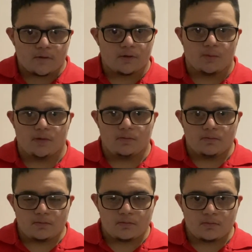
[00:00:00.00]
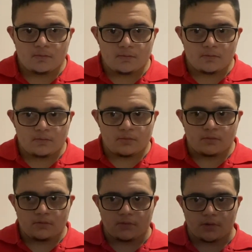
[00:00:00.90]
Come on.
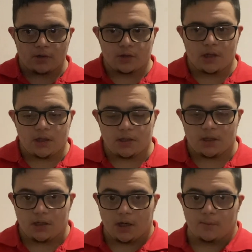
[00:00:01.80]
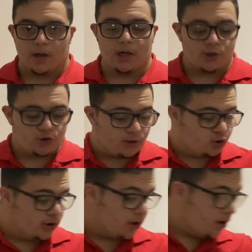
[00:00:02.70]
Okay then, let's get
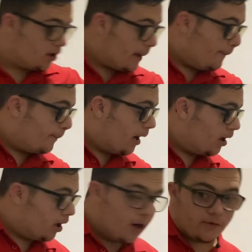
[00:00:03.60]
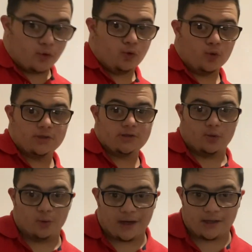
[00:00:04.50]
to my other thoughts
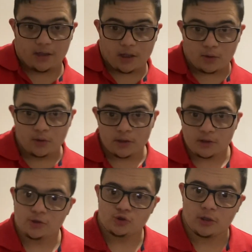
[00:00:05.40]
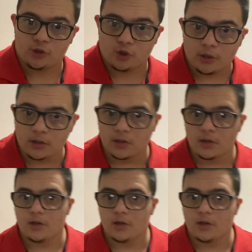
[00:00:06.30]
right now to the song.